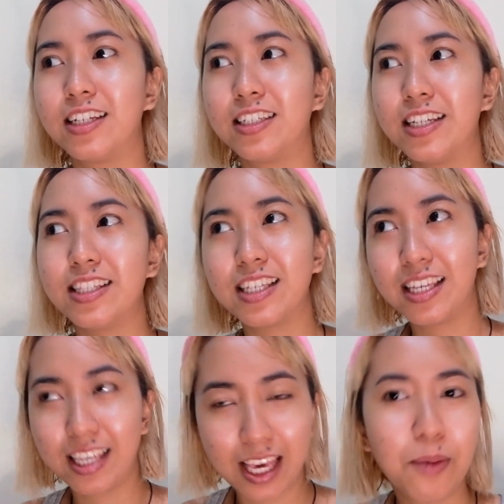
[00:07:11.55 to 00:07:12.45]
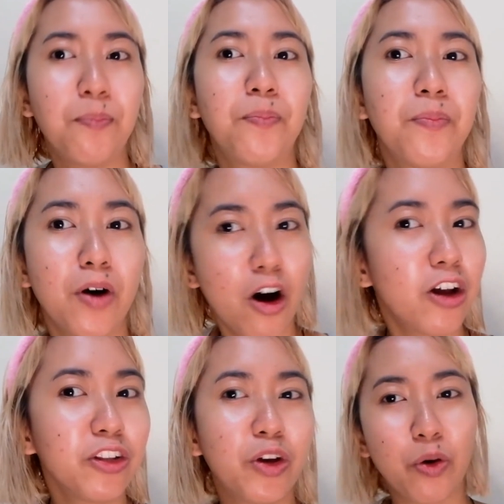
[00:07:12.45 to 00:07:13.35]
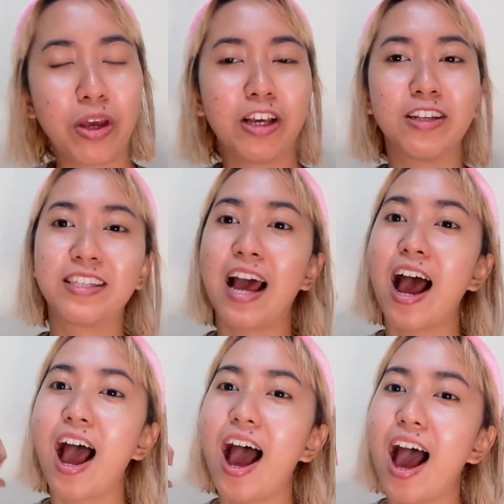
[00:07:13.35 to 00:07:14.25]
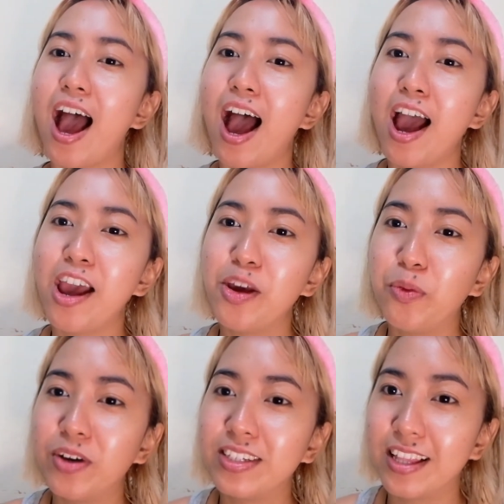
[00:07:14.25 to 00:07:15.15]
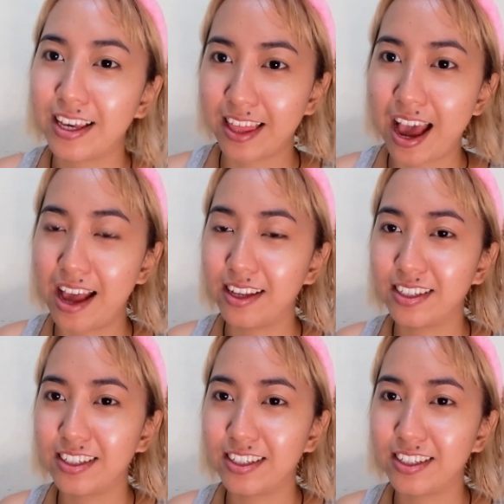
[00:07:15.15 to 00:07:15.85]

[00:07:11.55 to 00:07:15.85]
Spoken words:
Just keep on going because I was like that.